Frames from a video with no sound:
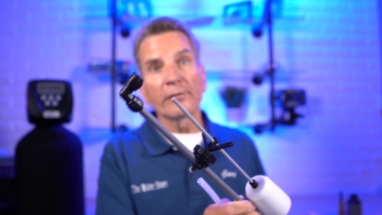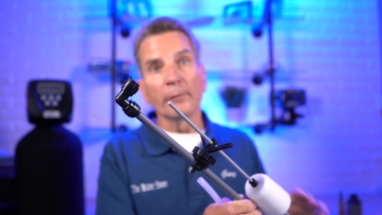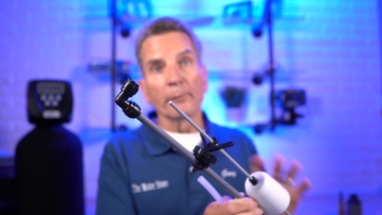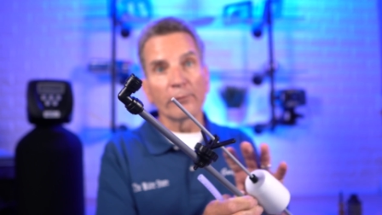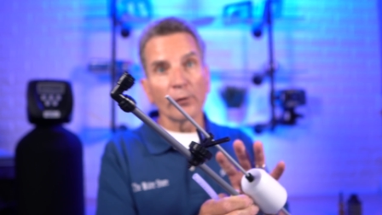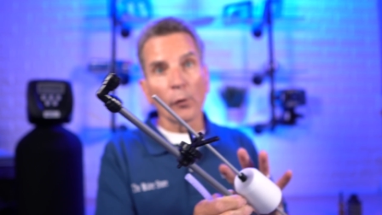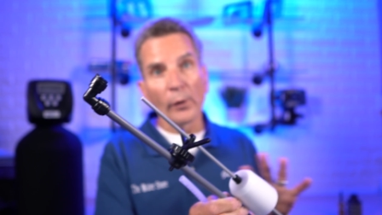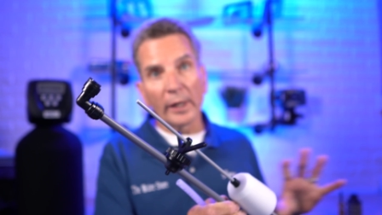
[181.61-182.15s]
from
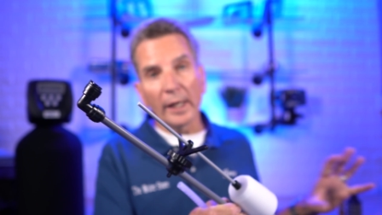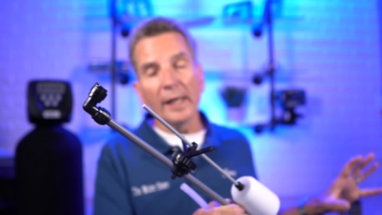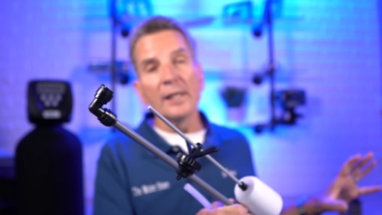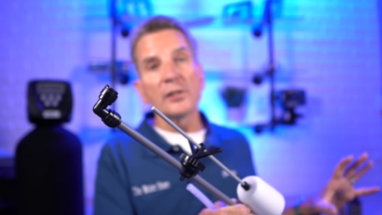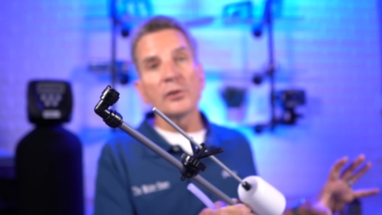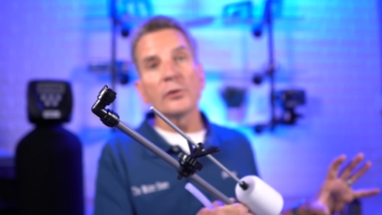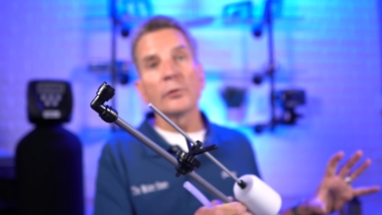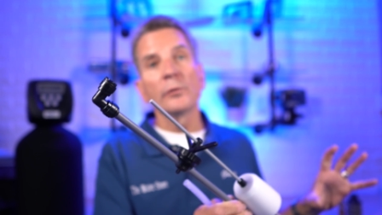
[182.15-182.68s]
flowing
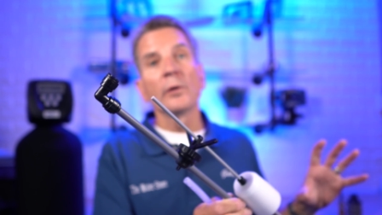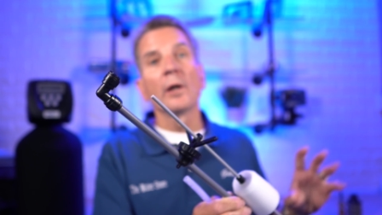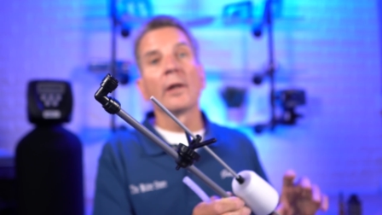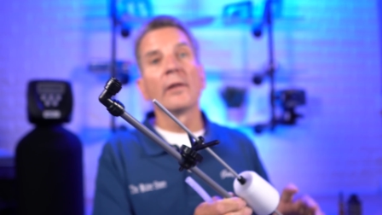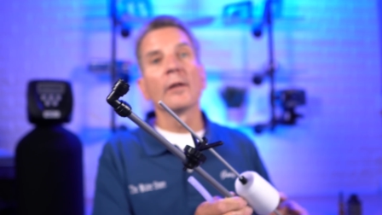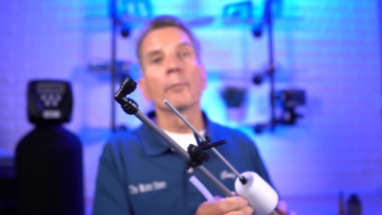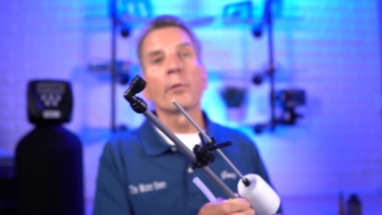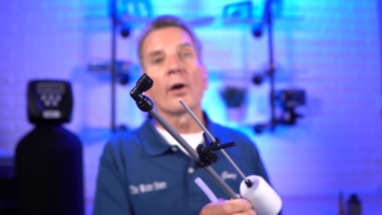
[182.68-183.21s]
into
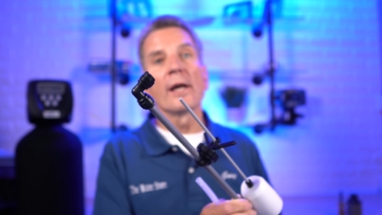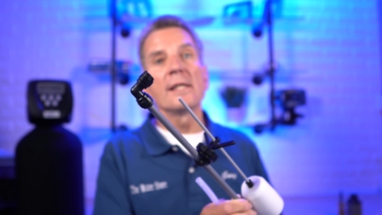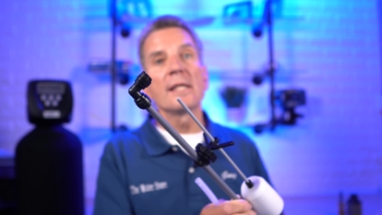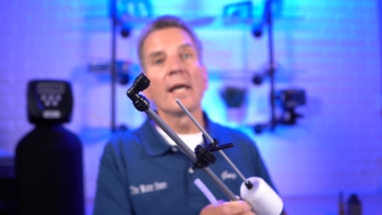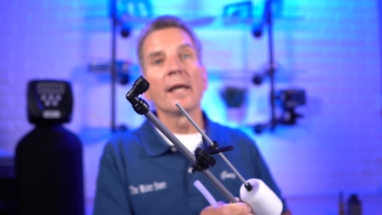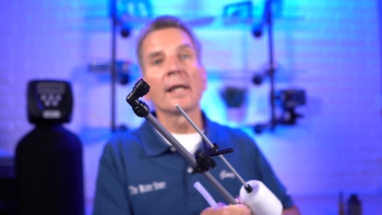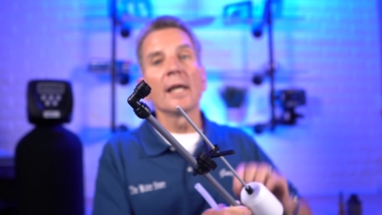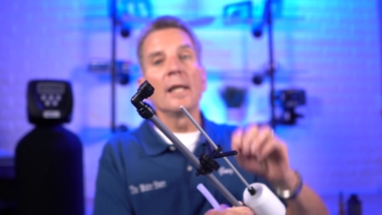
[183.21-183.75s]
the brine
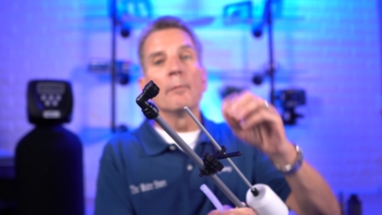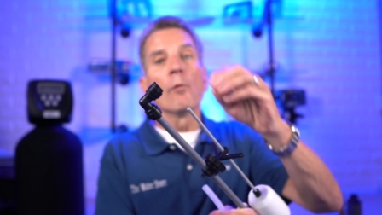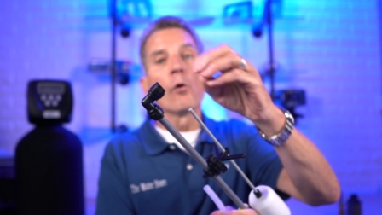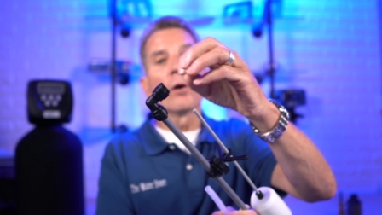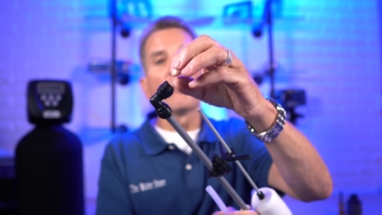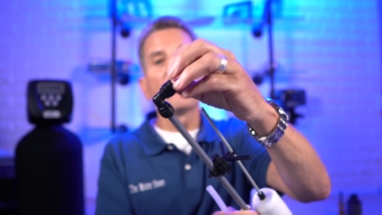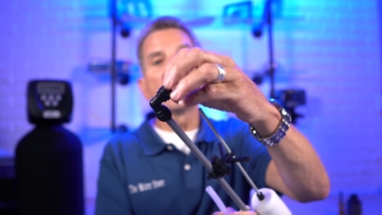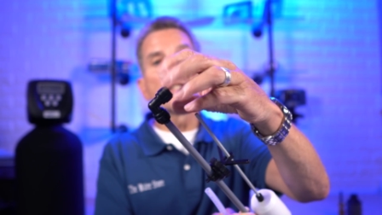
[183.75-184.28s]
tank
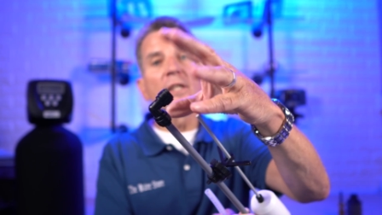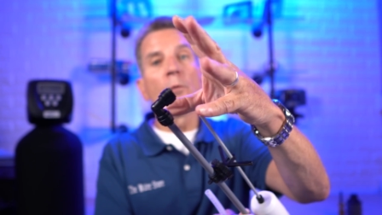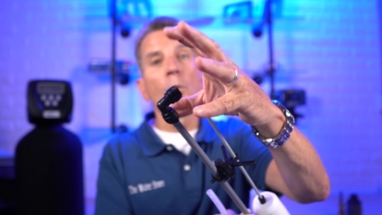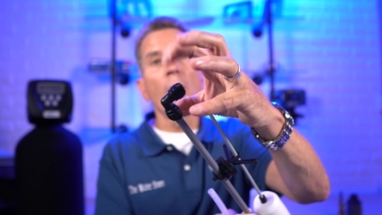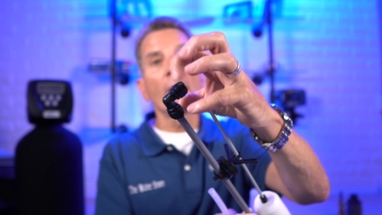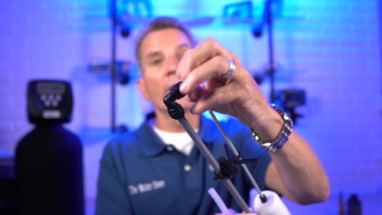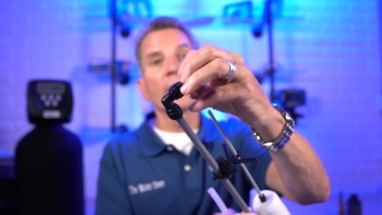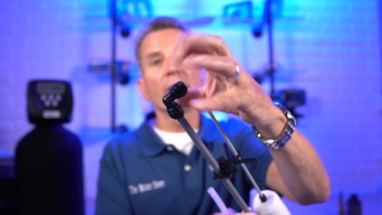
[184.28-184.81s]
anymore. If you see
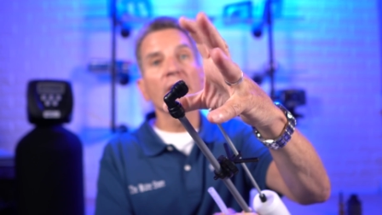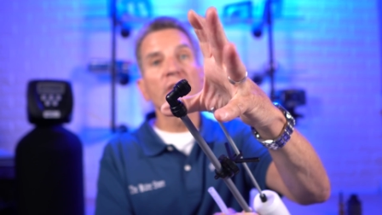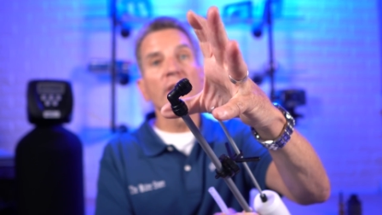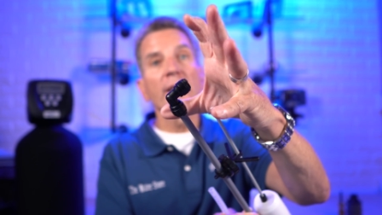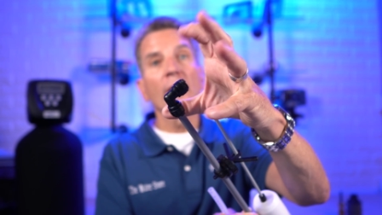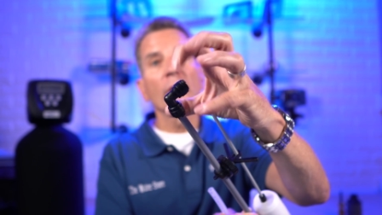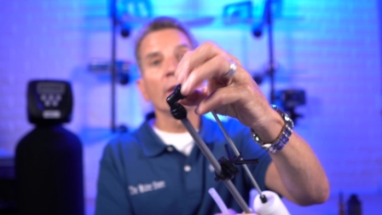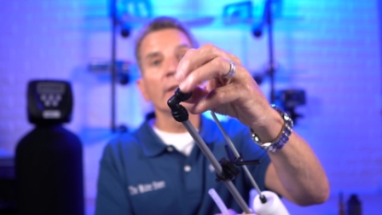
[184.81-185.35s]
water
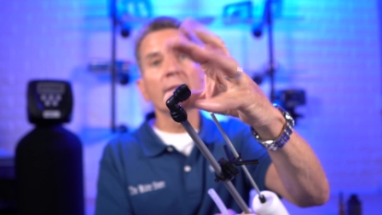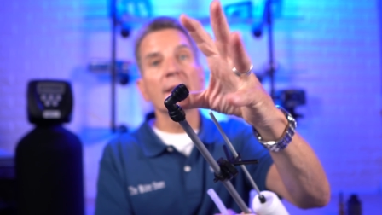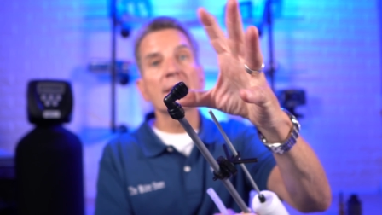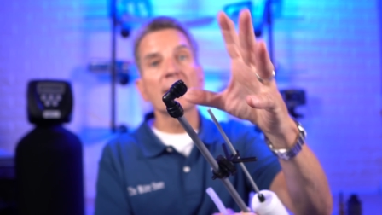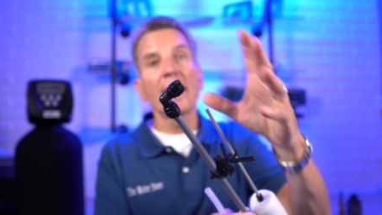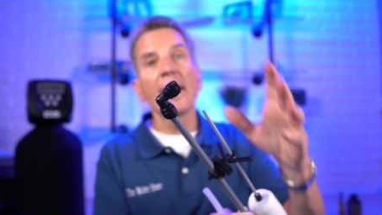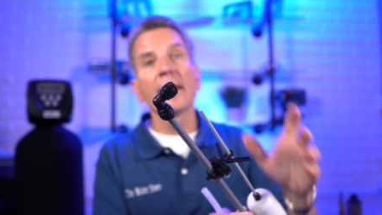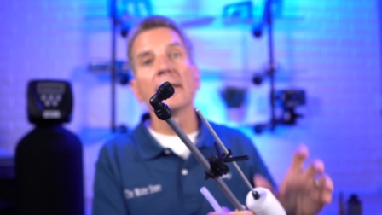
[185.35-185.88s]
gushing out at
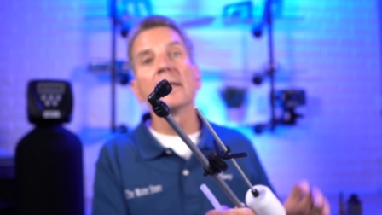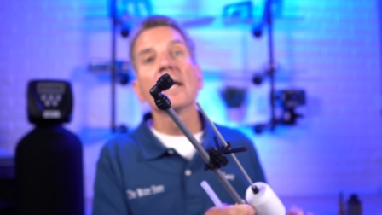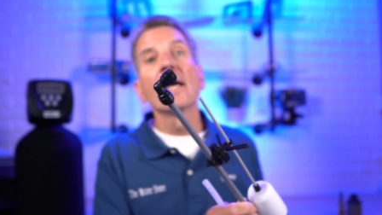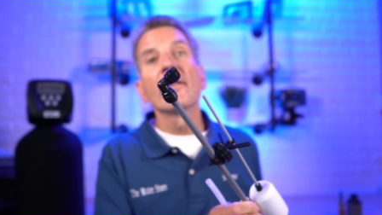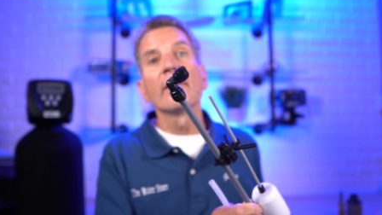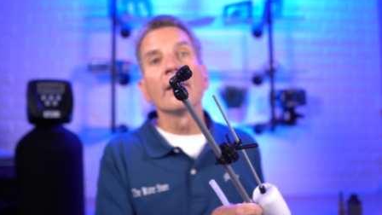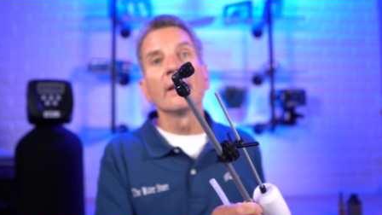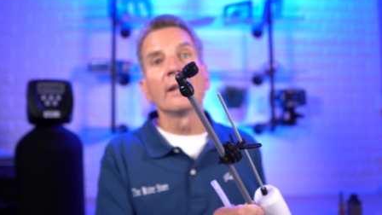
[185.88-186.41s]
this end,
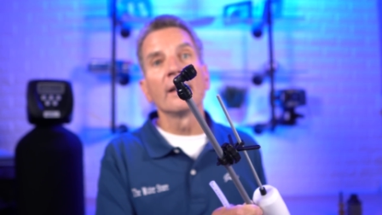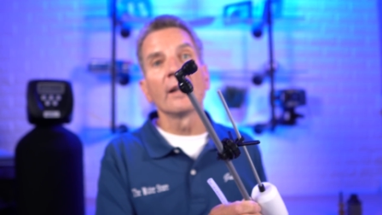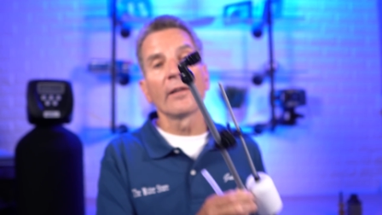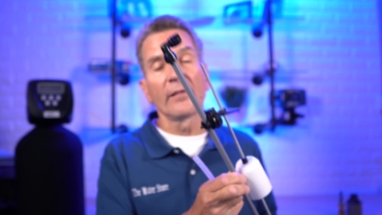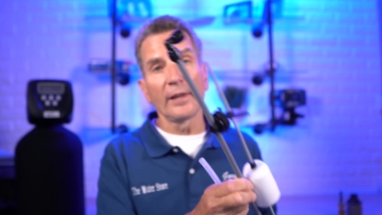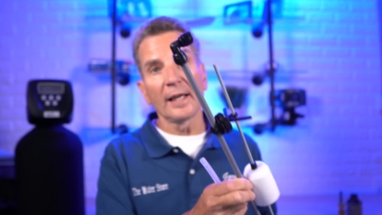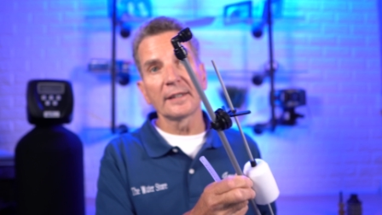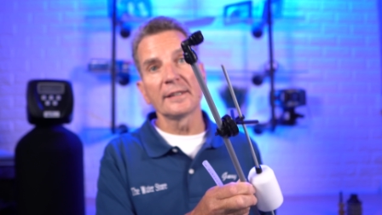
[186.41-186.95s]
then
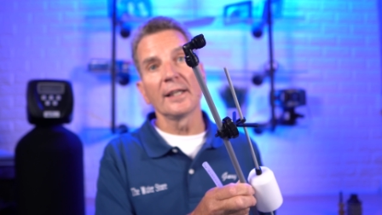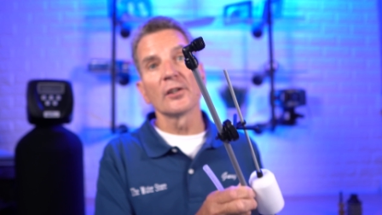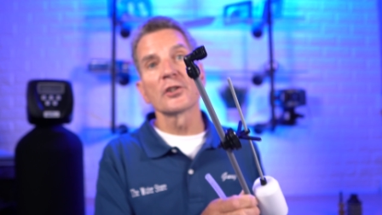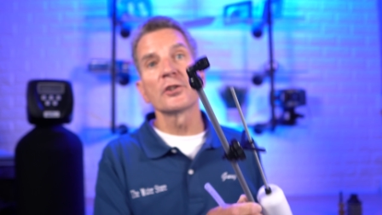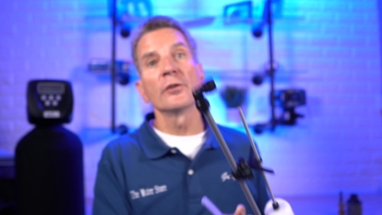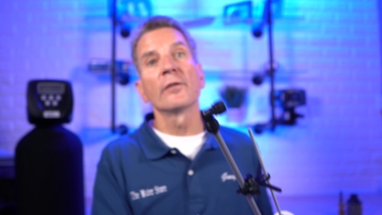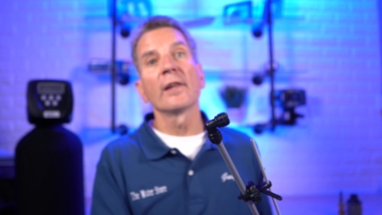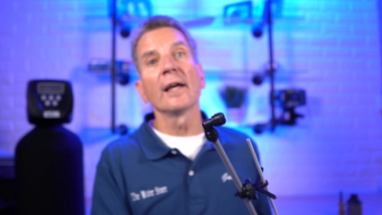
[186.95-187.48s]
that
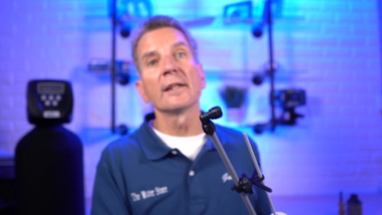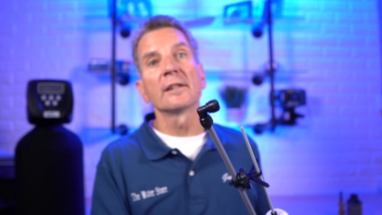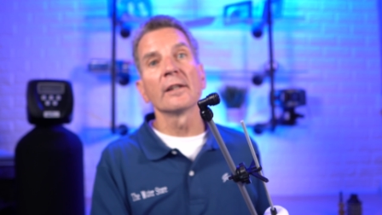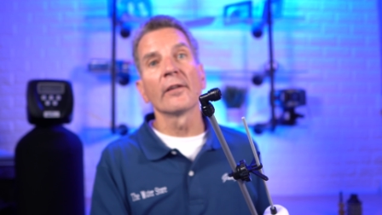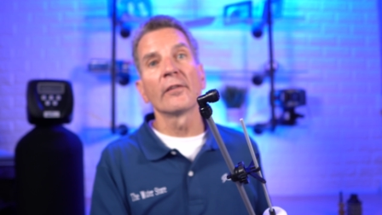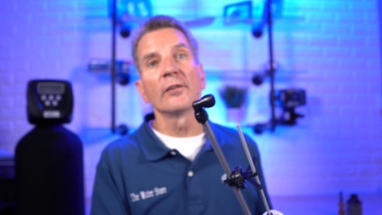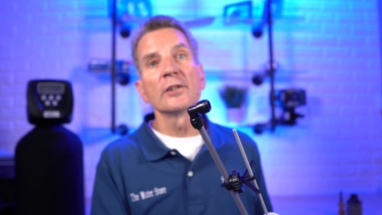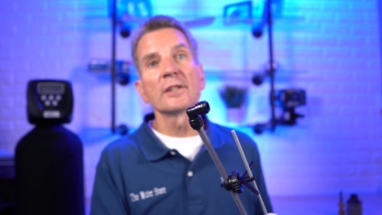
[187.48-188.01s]
tells you that
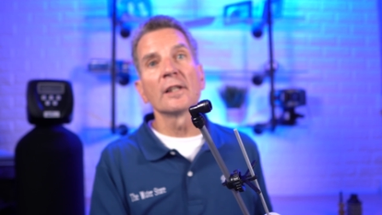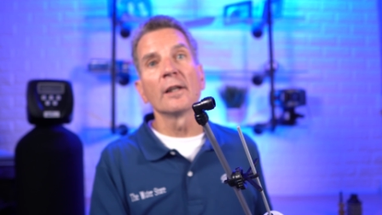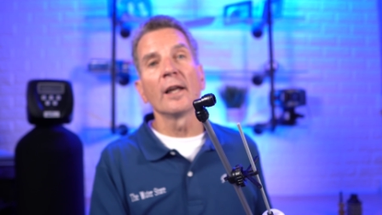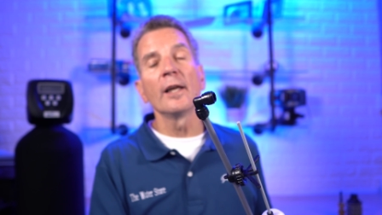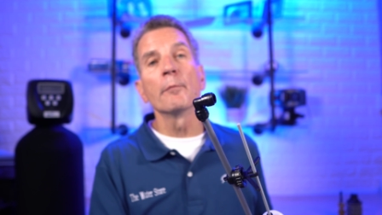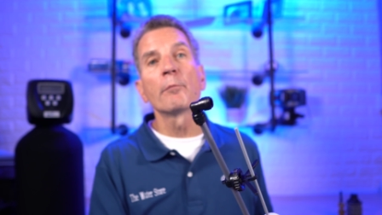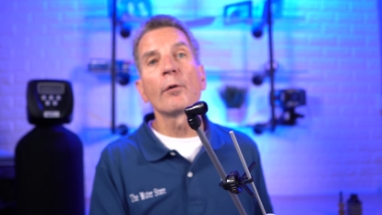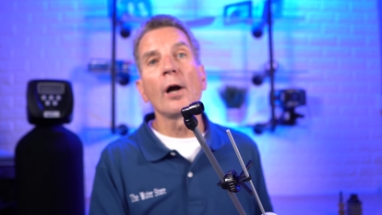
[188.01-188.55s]
uh, there's an
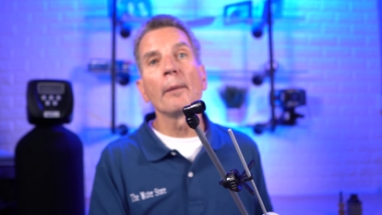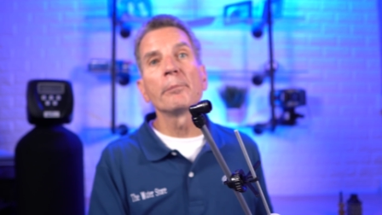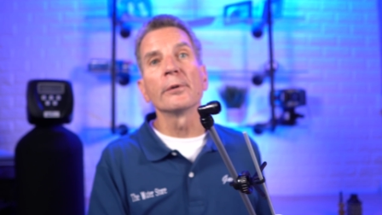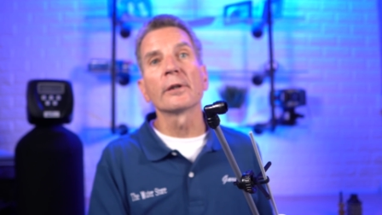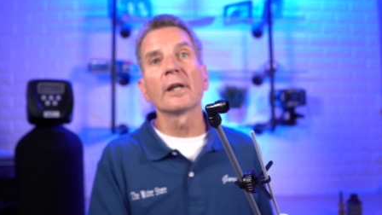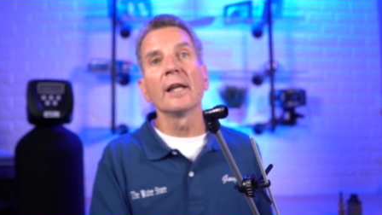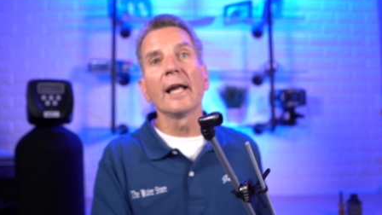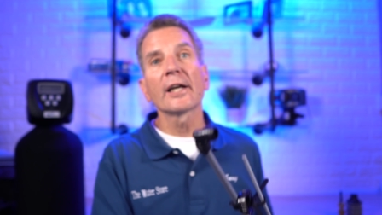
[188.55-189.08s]

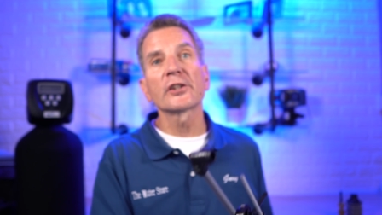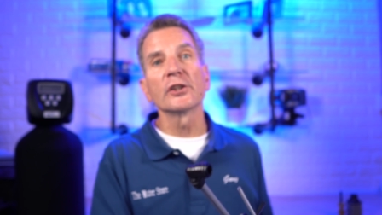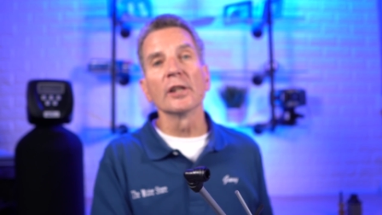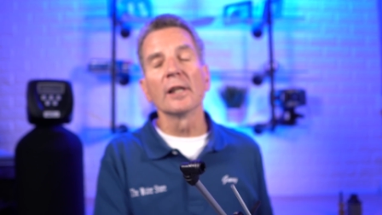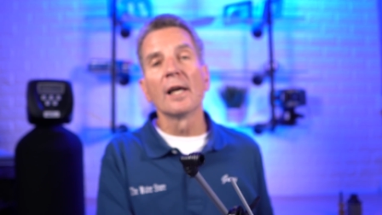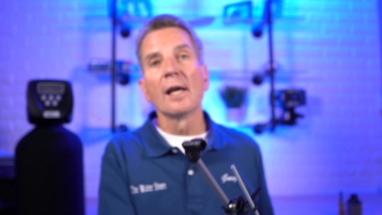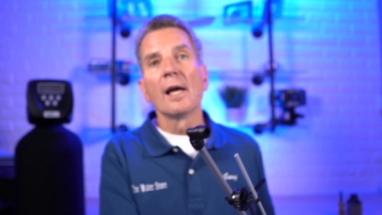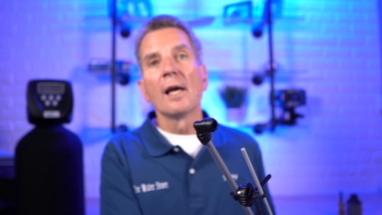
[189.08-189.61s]
improper connection.